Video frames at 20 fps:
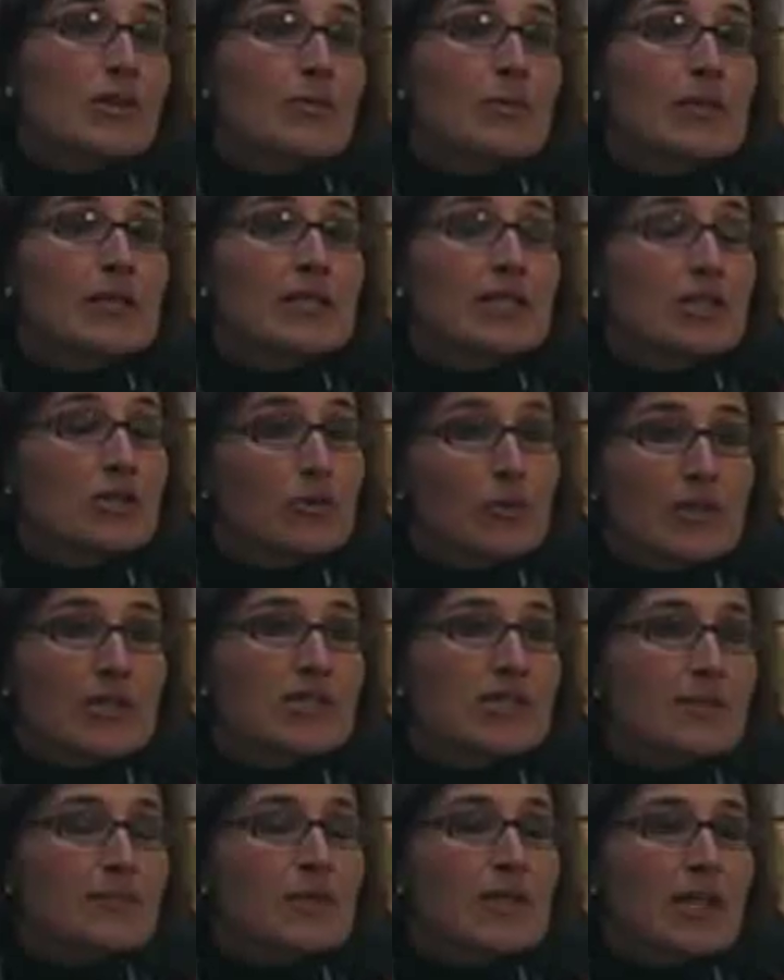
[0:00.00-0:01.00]
ability to read
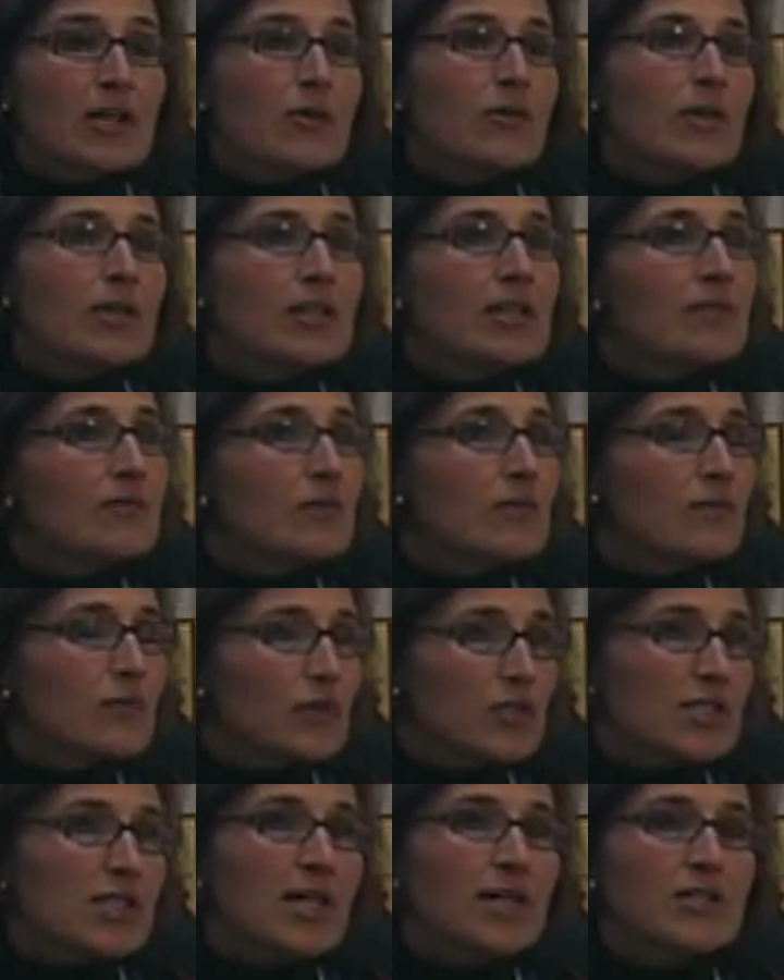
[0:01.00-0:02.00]
something at grade level for
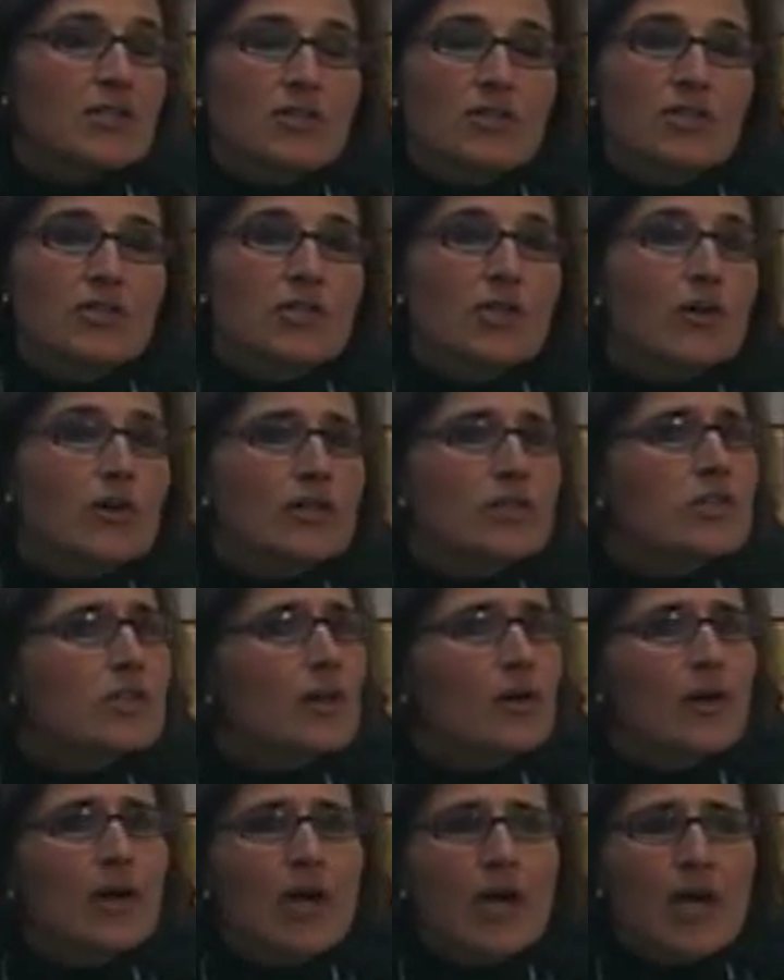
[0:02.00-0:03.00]
tests or so on. So
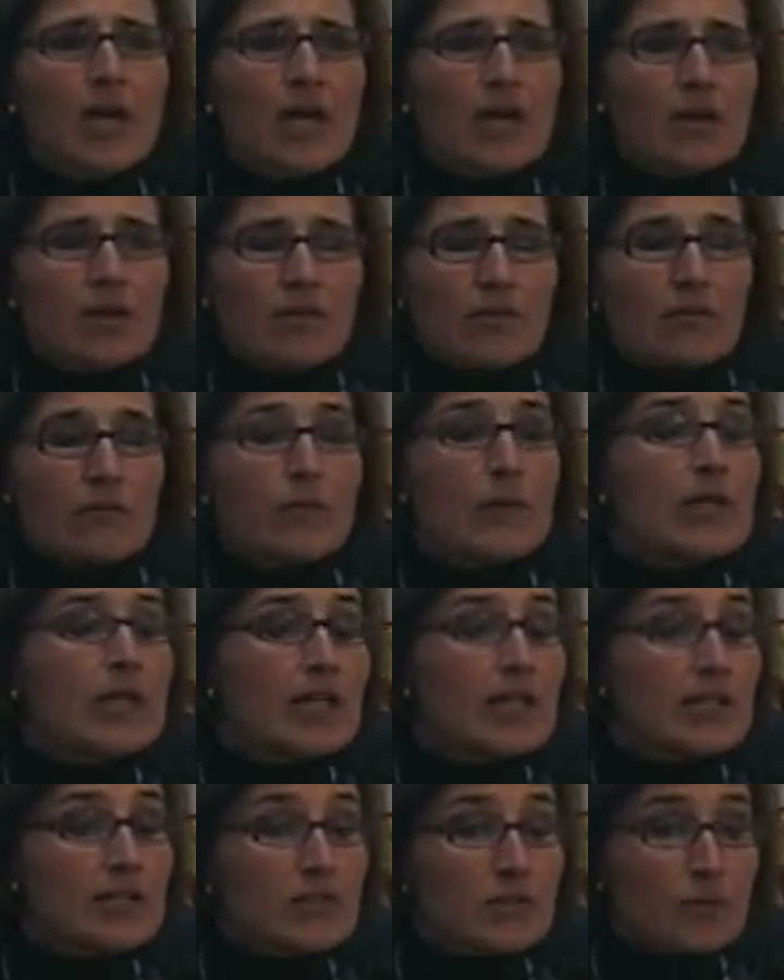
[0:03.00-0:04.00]

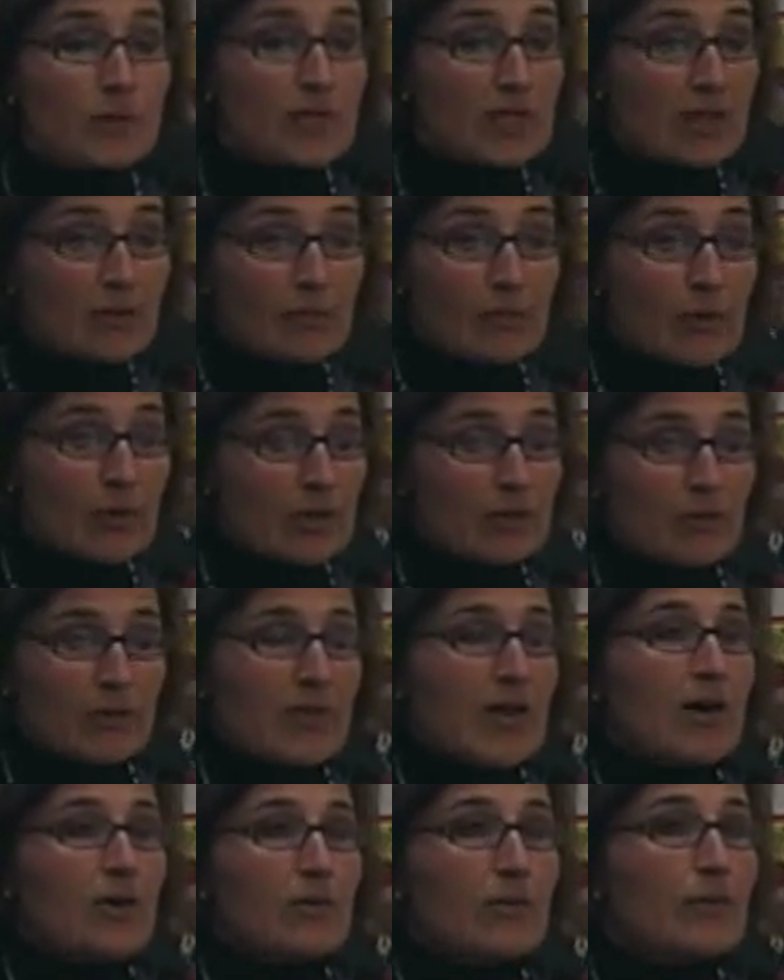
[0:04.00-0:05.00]
reading is really important.
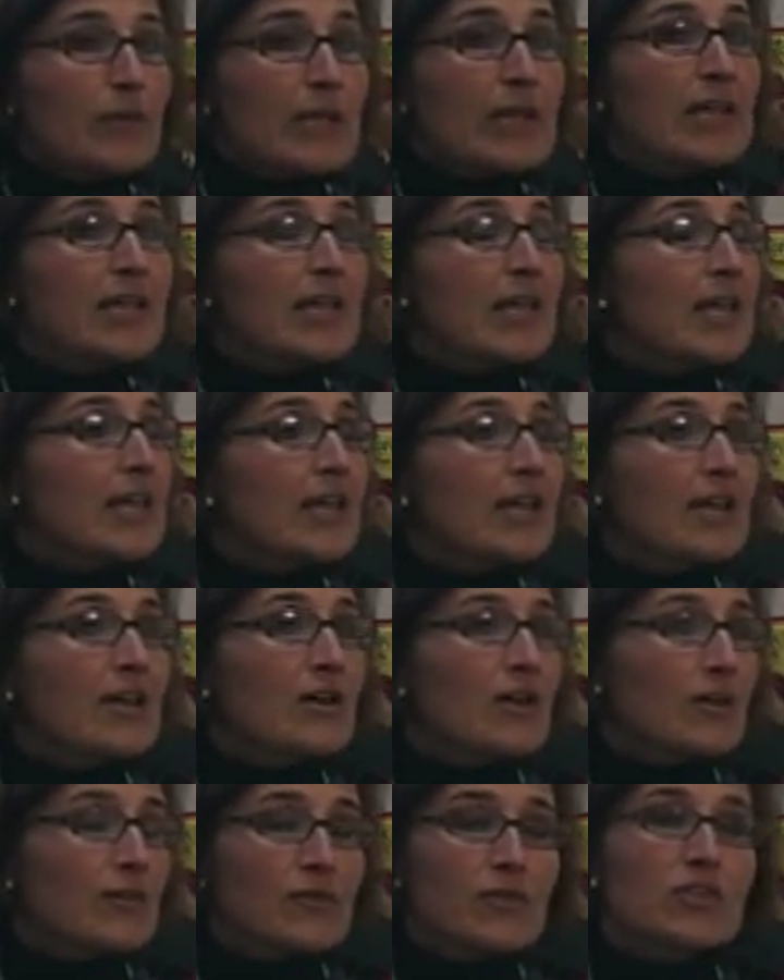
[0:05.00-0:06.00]
Without reading,
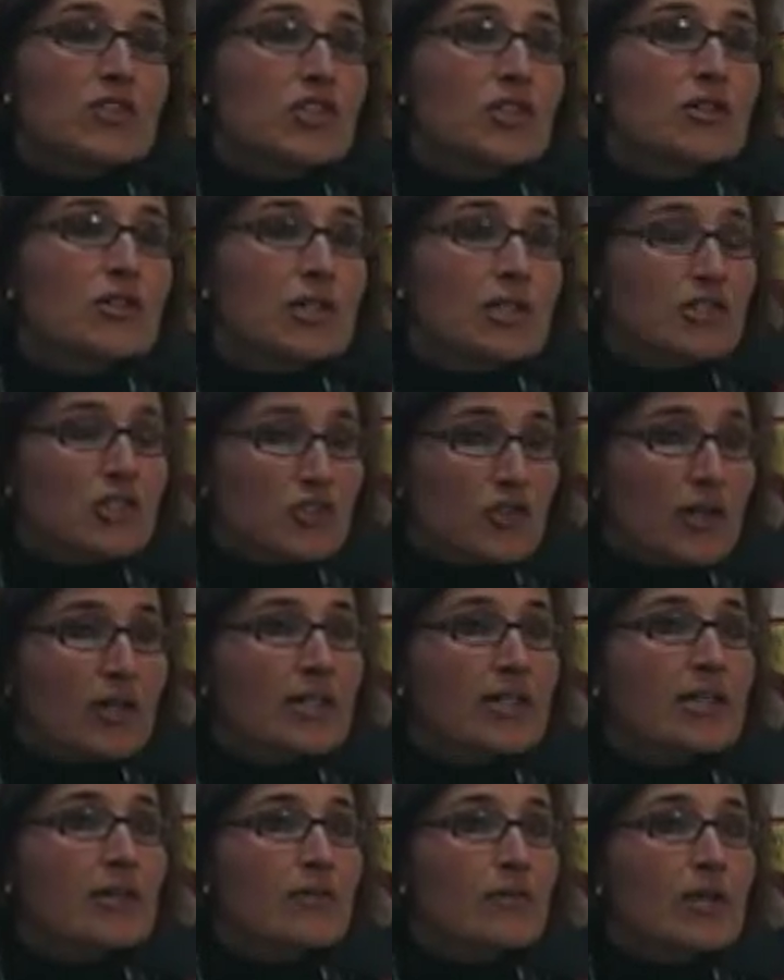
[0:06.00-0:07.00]
or if children are
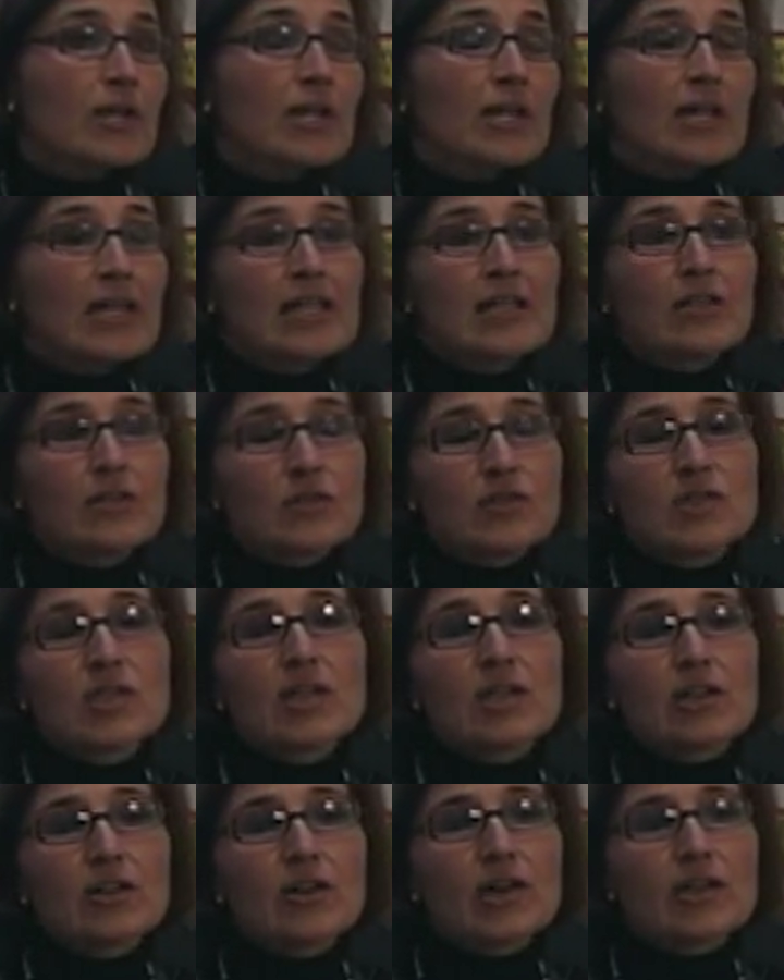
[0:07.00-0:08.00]
struggling in reading, you see
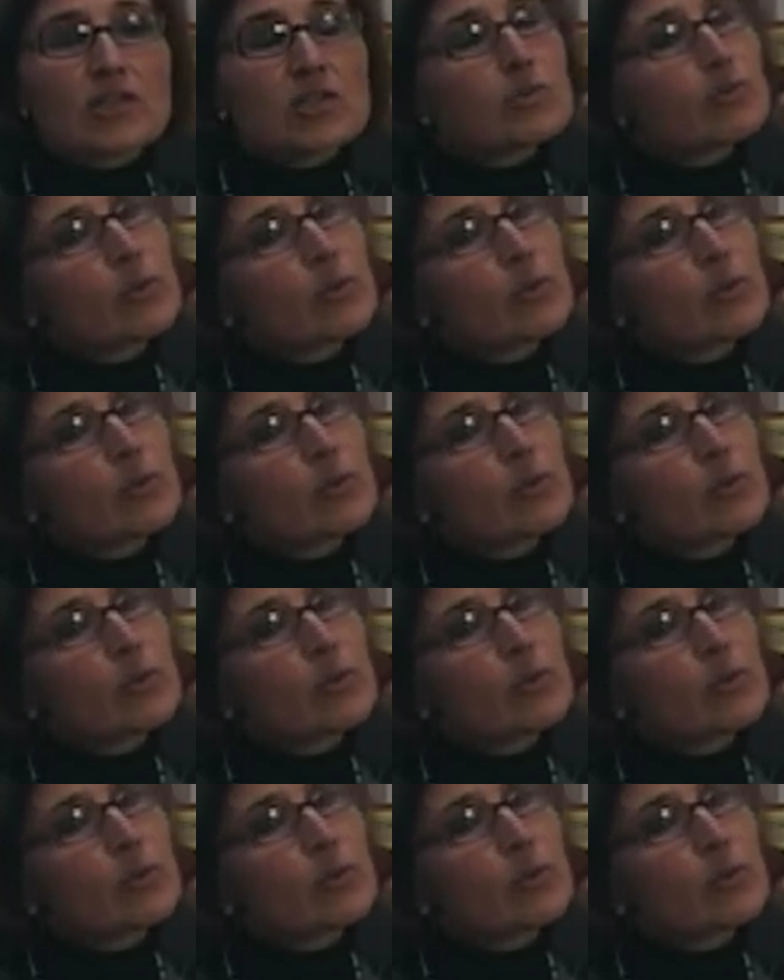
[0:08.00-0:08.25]
it across the